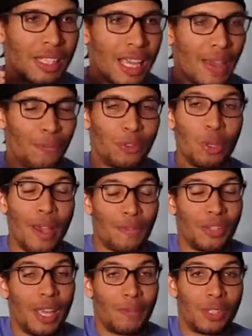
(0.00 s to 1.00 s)
If
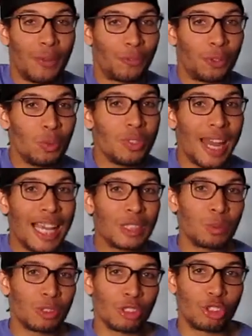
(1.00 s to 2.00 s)
you nice
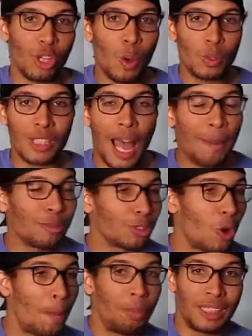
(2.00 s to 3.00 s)
with the jokes, I'm just
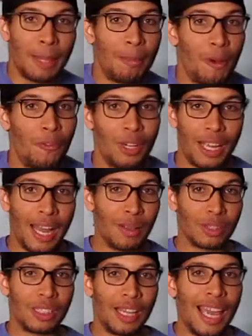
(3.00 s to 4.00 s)
gonna put that motherfucker
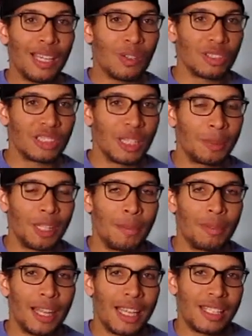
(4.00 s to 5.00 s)
out there. I ain't gonna sit up there and
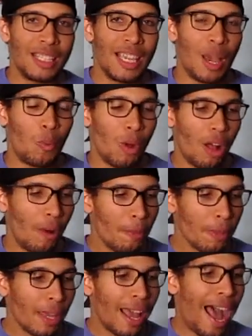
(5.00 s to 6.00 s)
be like, yeah, well,
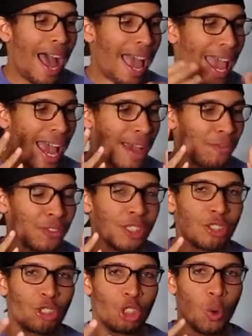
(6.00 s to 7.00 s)
I have
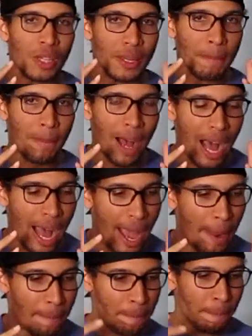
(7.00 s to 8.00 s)
this joke in
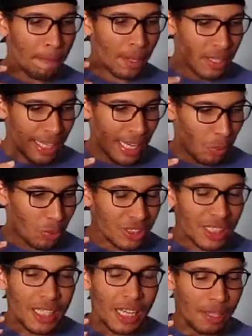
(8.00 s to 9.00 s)
mind. It was
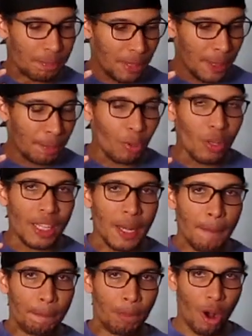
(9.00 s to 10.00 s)
at people in a
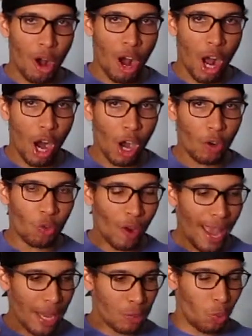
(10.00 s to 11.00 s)
bar,
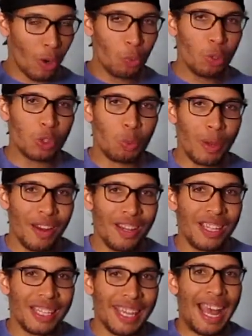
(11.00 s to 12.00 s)
right? One was wearing
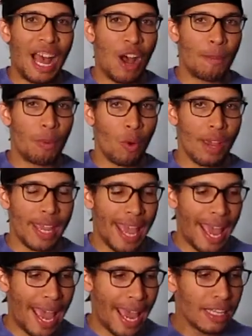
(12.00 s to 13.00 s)
a cowboy
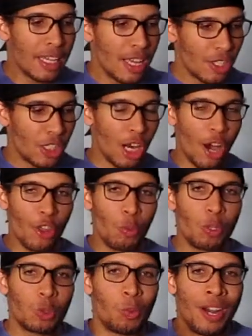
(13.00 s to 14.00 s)
hat. The other
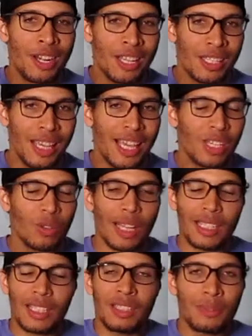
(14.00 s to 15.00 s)
was wearing a kangaroo.
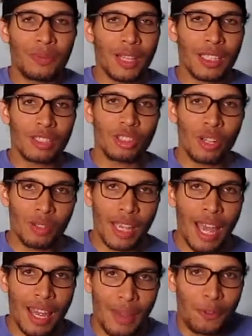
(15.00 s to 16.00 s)
Like, get the fucking joke
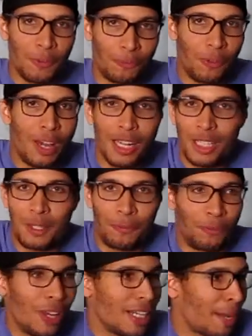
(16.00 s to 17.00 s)
out. If you're funny, you're
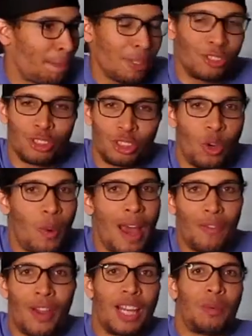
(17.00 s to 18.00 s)
funny. That bitch just go
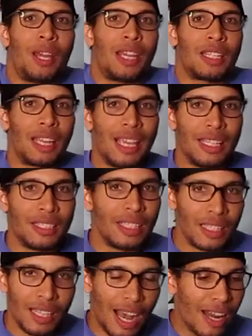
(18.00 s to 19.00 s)
out right away. And
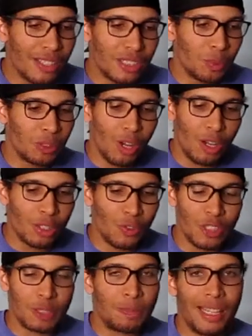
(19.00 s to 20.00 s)
honestly, with all due
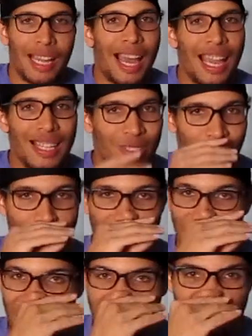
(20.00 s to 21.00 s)
respect, I ain't trying
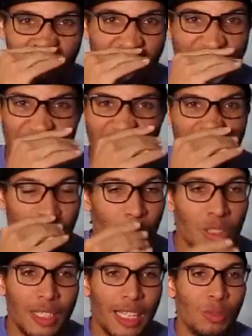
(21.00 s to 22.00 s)
to judge nobody. Like,
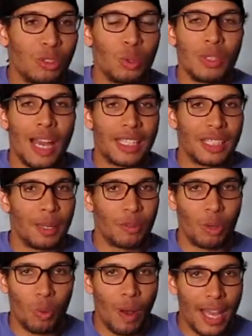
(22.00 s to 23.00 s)
you too goddamn
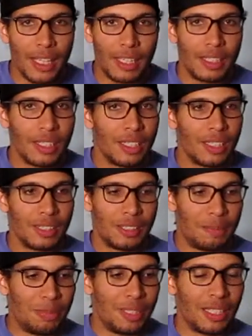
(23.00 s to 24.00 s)
quiet
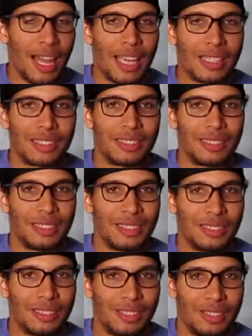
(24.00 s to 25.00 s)
to be like
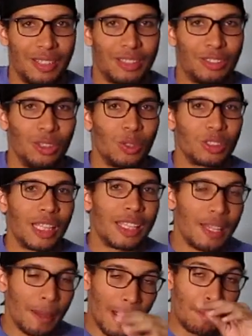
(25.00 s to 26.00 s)
a joke.
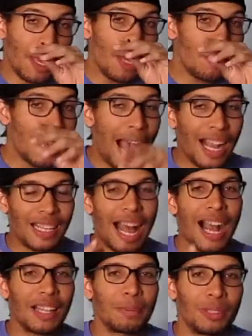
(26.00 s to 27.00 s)
Like, maybe
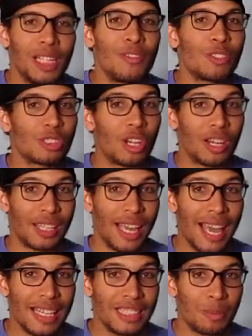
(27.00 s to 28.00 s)
I can believe you're
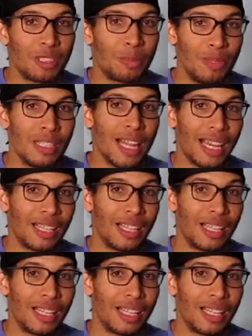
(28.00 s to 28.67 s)
sarcastic, but to be like